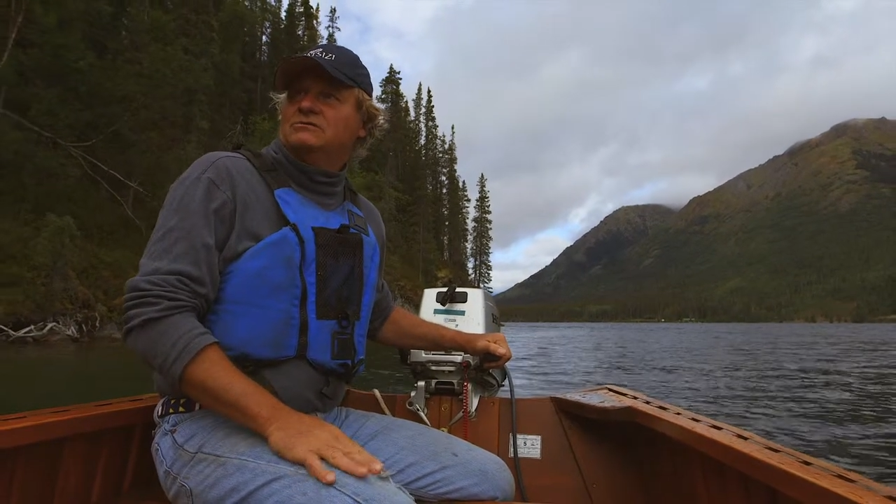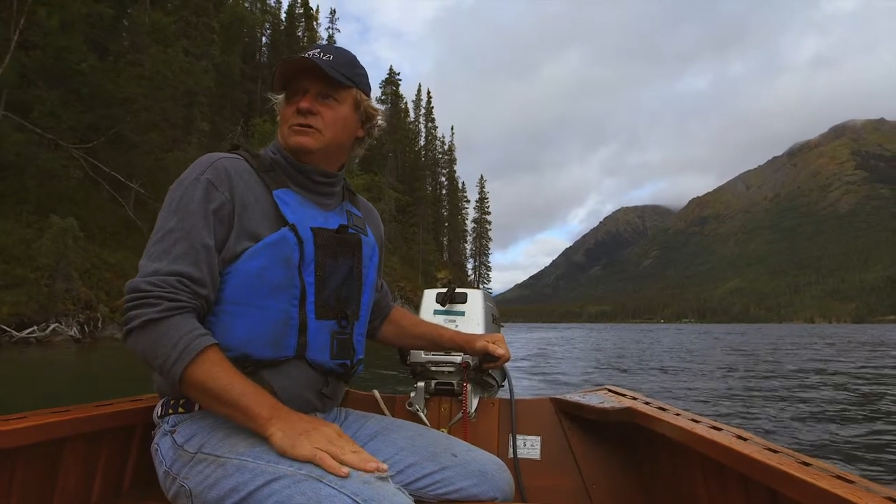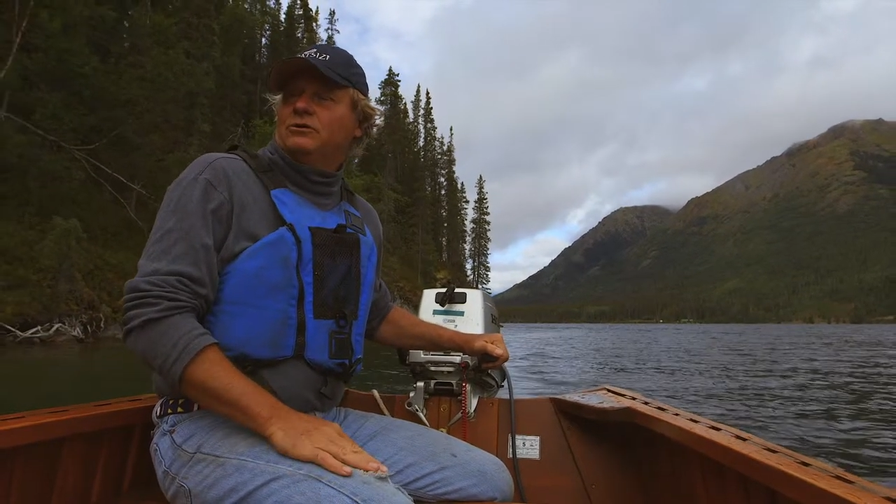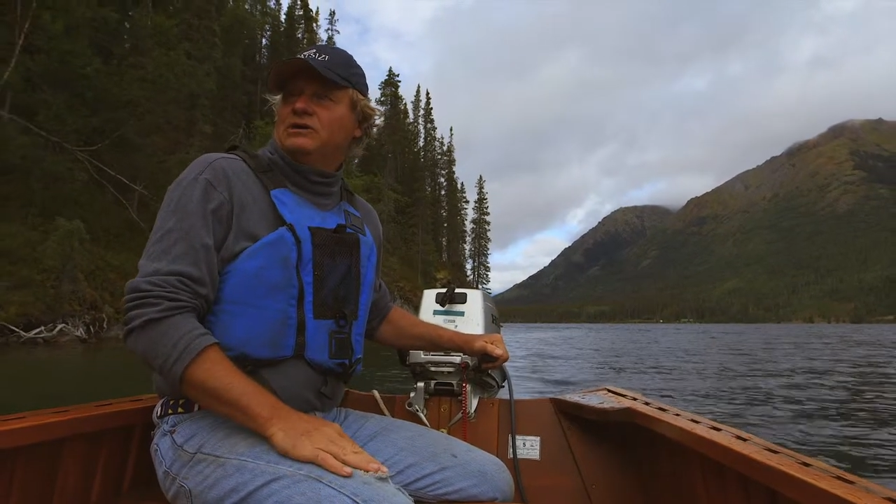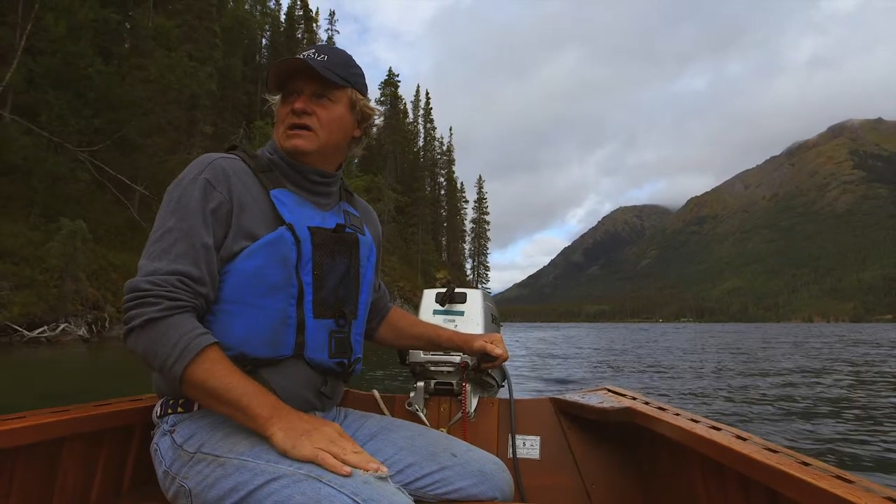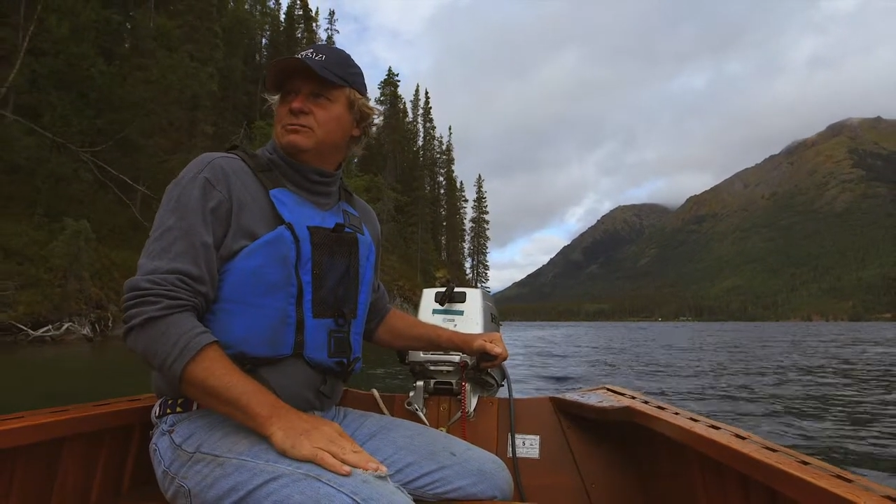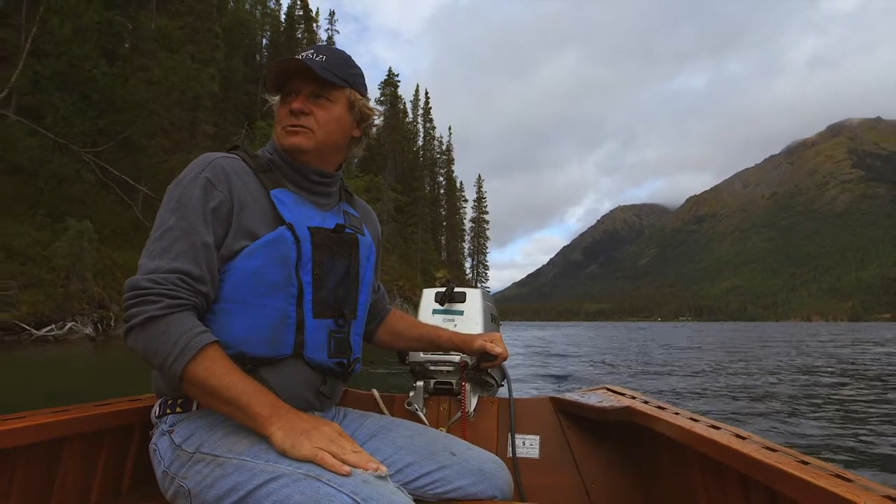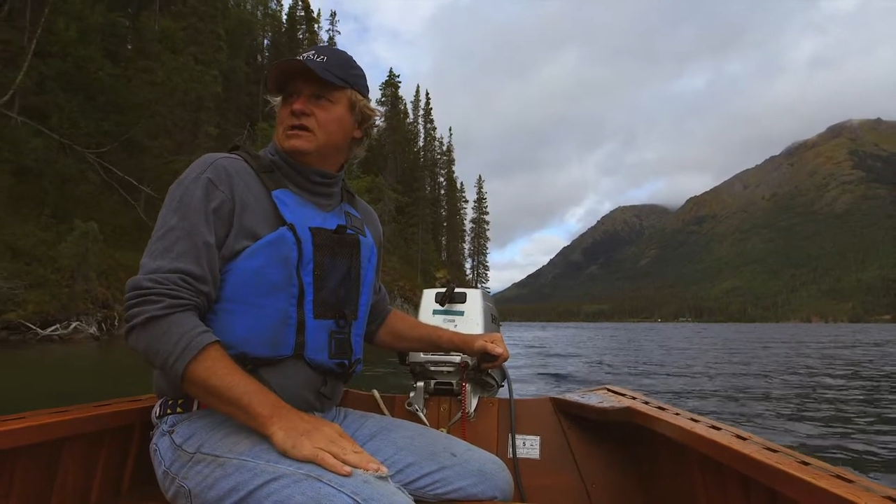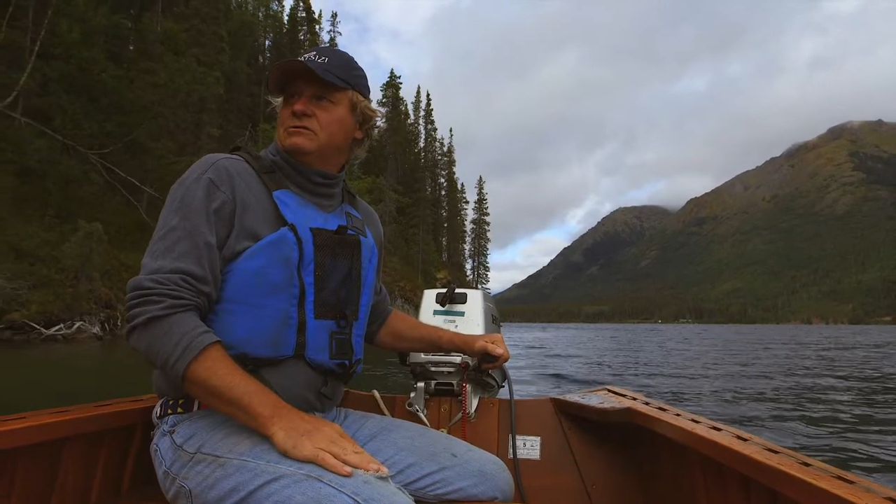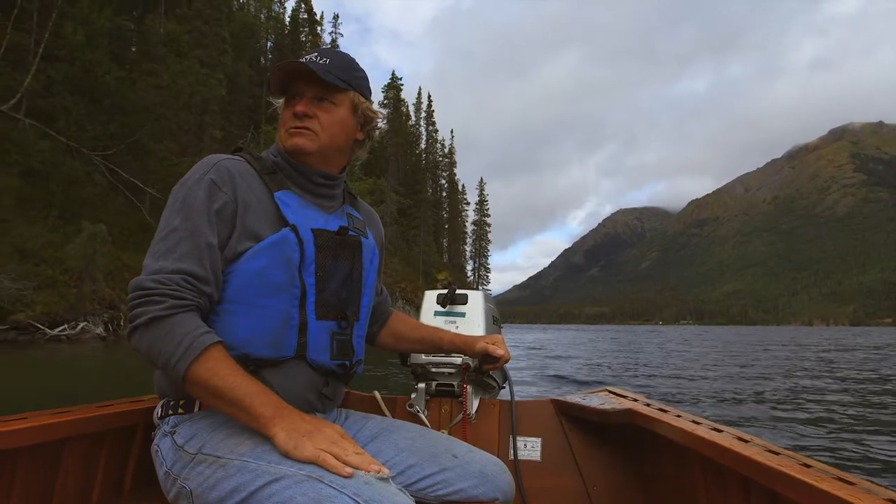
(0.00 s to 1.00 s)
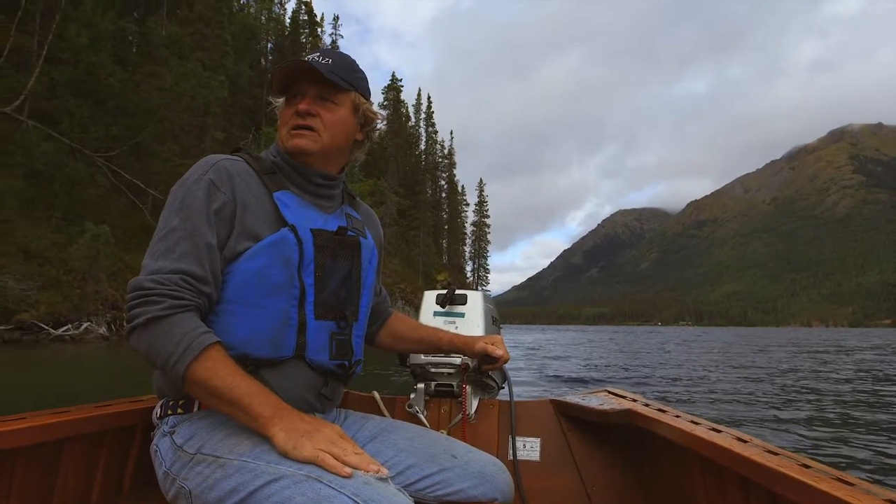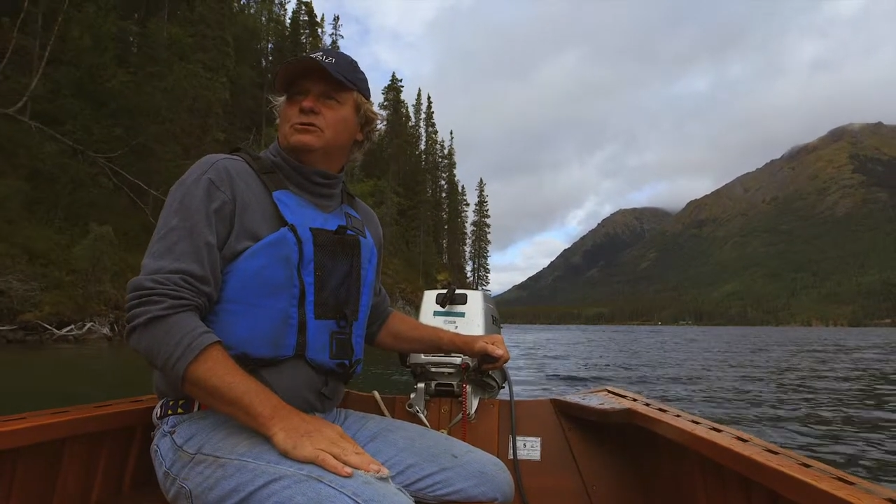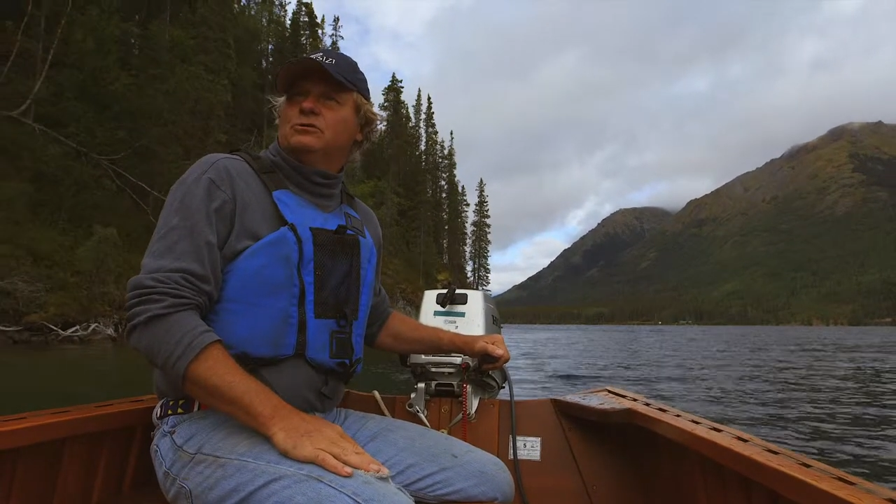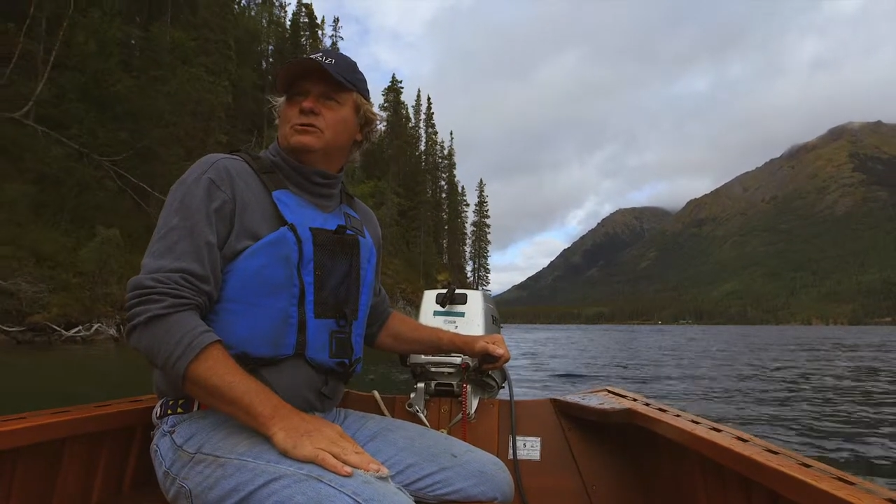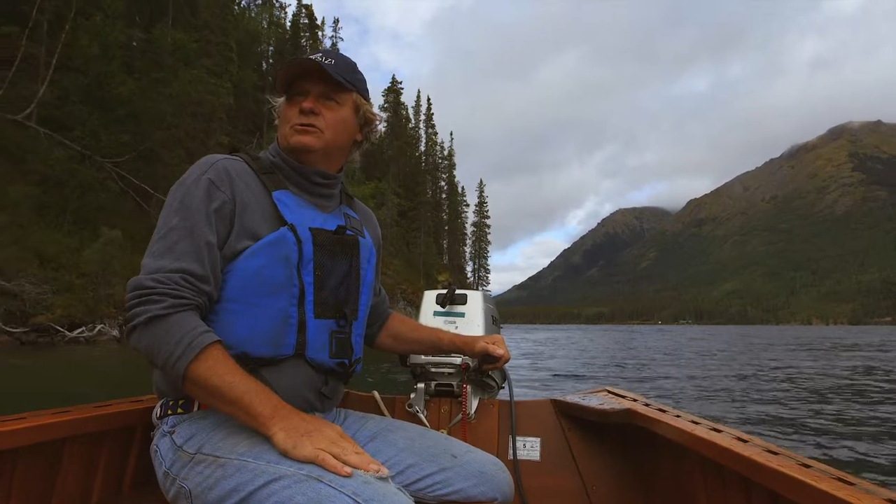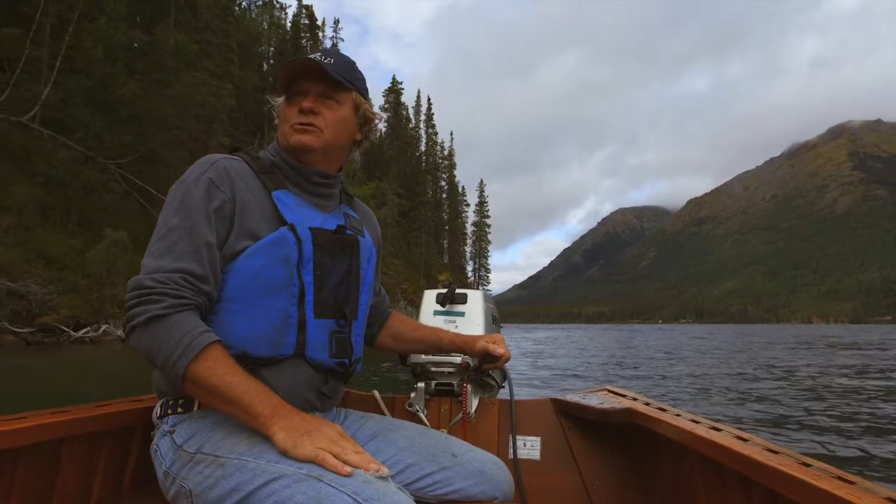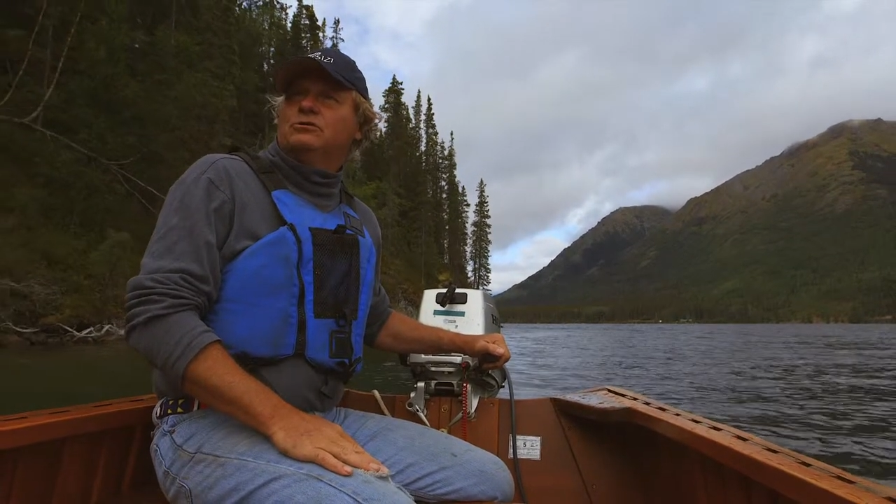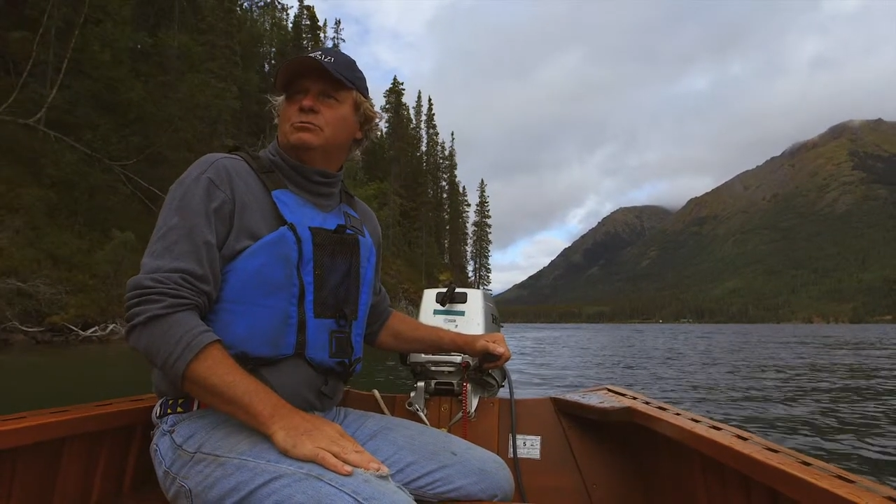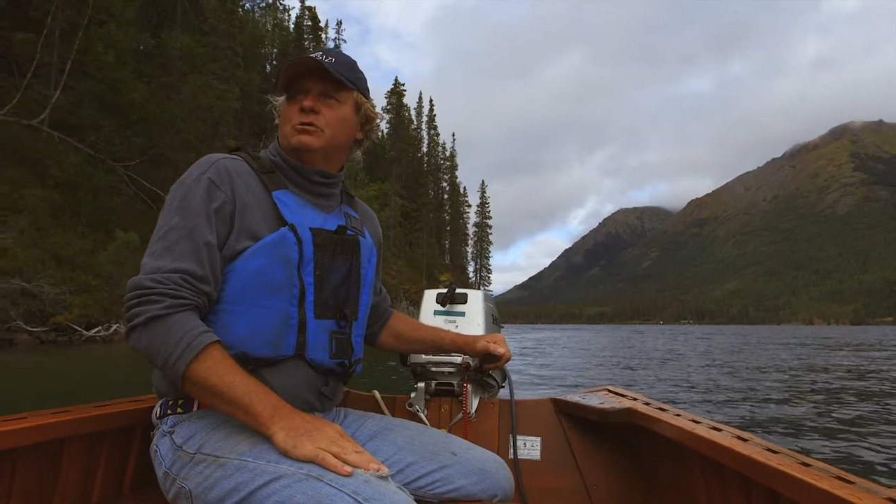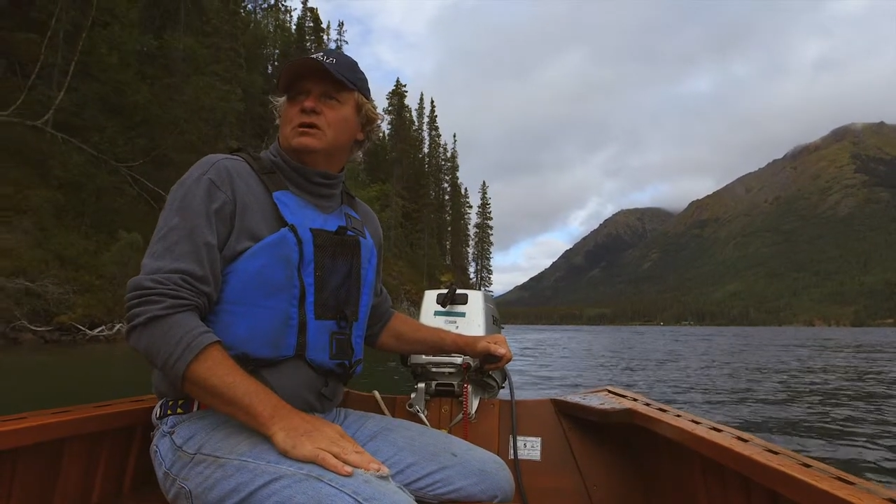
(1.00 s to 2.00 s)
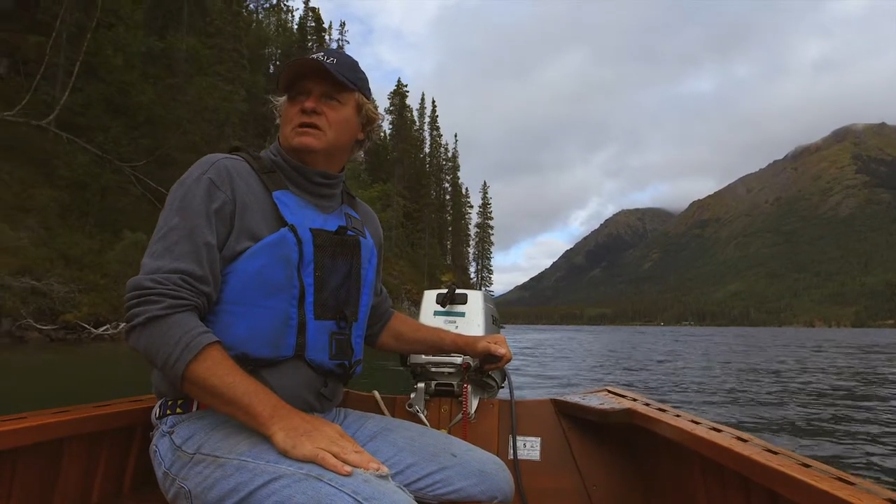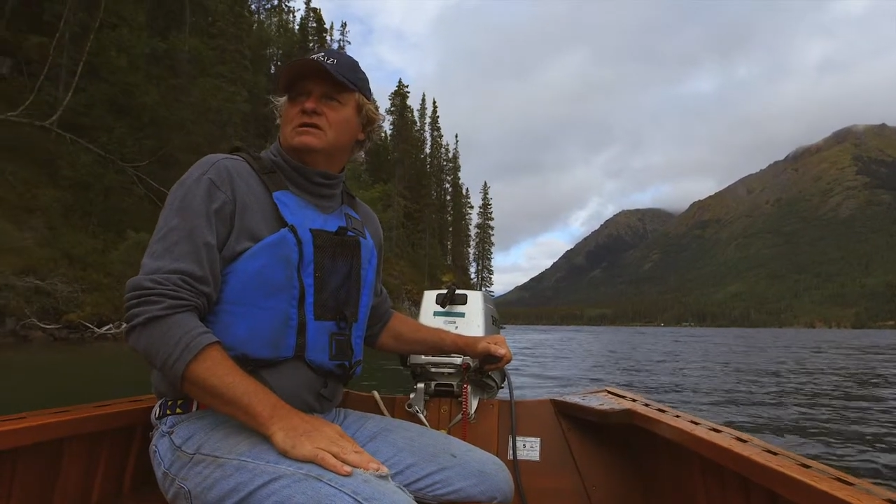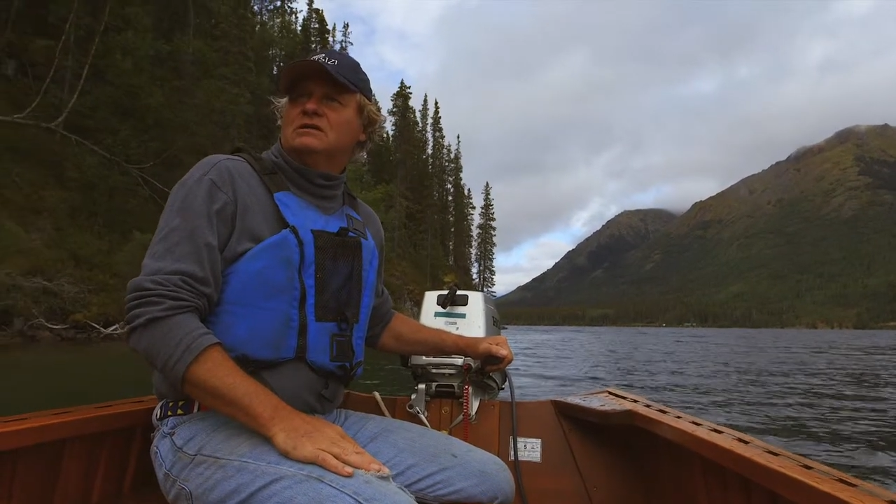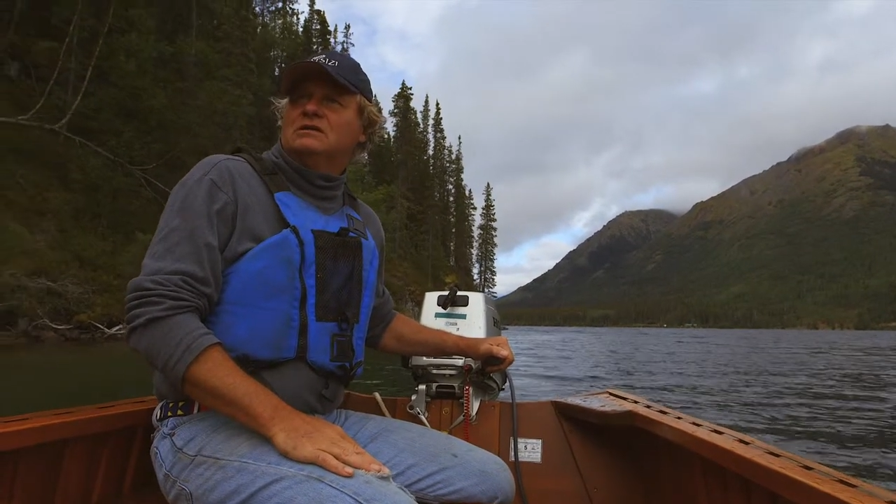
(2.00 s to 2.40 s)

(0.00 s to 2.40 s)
growing up, without doubt, were the Coureurs de Bois,